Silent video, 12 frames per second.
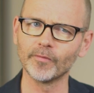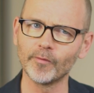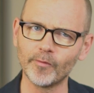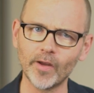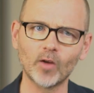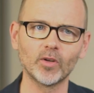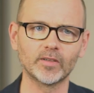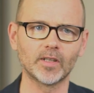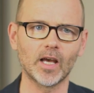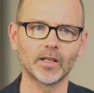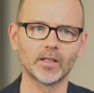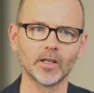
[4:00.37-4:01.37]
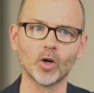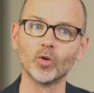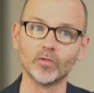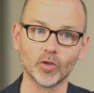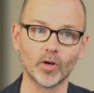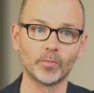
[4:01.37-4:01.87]
very slightly
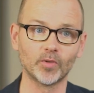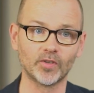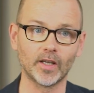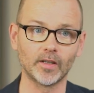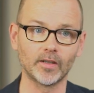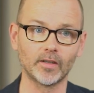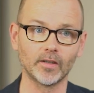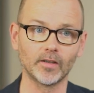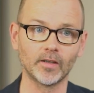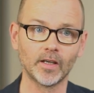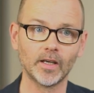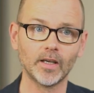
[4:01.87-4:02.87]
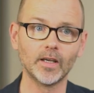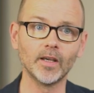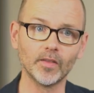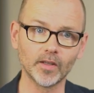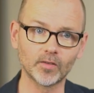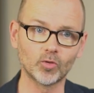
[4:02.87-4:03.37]
overrepresented
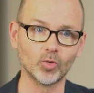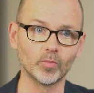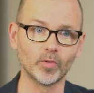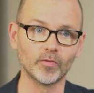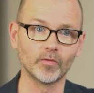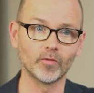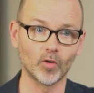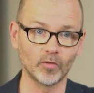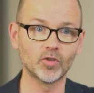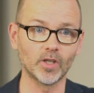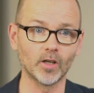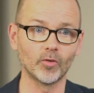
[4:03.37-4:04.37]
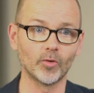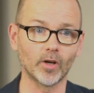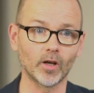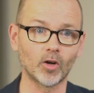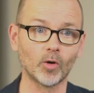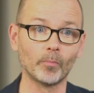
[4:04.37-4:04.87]
in this group of
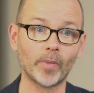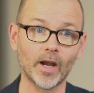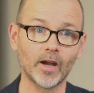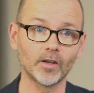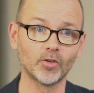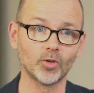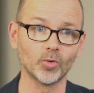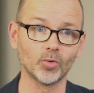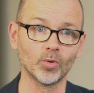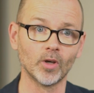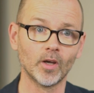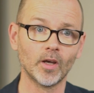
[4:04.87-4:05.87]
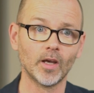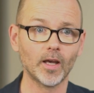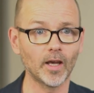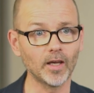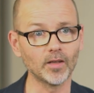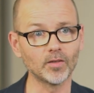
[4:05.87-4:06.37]
children compared to
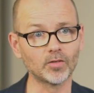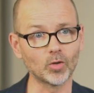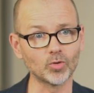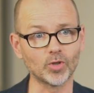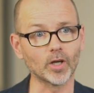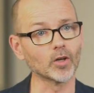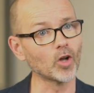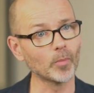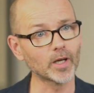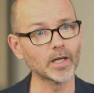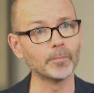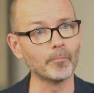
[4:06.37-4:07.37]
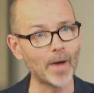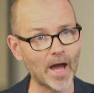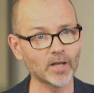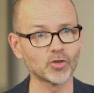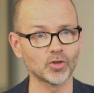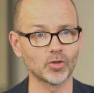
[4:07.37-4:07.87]
a socioeconomically
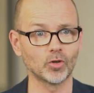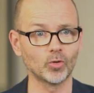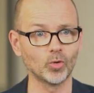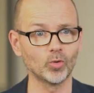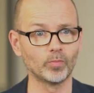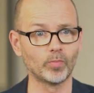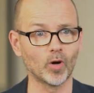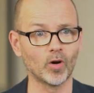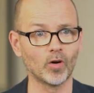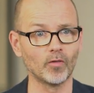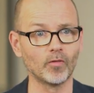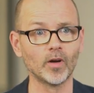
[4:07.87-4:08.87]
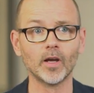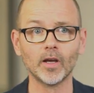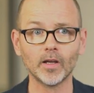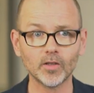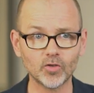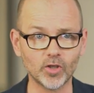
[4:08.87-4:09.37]
matched group of
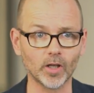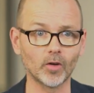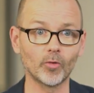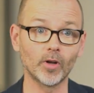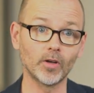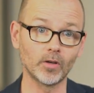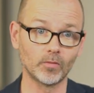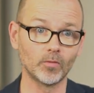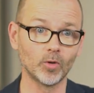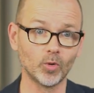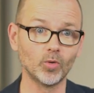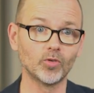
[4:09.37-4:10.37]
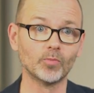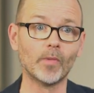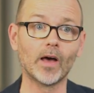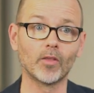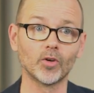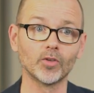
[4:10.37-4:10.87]
children whose
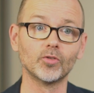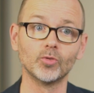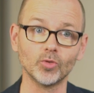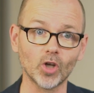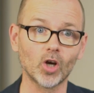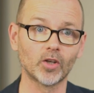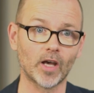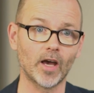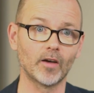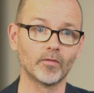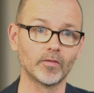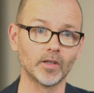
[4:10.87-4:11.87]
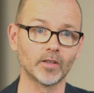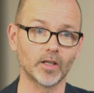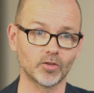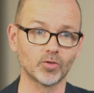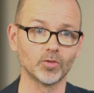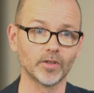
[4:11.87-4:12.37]
mothers do not have
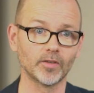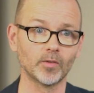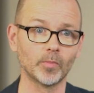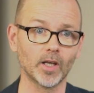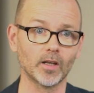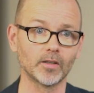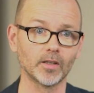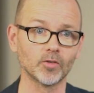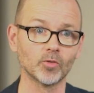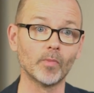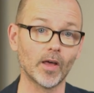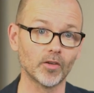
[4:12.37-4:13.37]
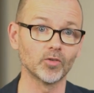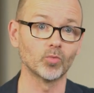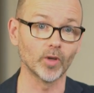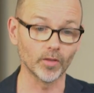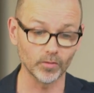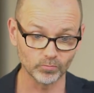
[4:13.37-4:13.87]
intellectual disabilities, or mothers
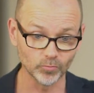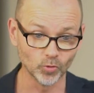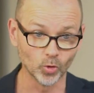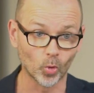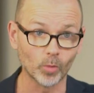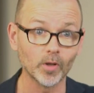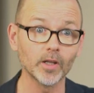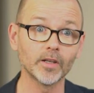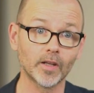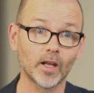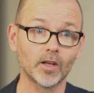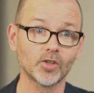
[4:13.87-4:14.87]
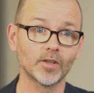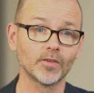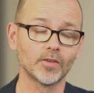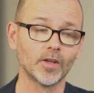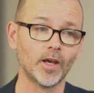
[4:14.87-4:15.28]
with normal intelligence.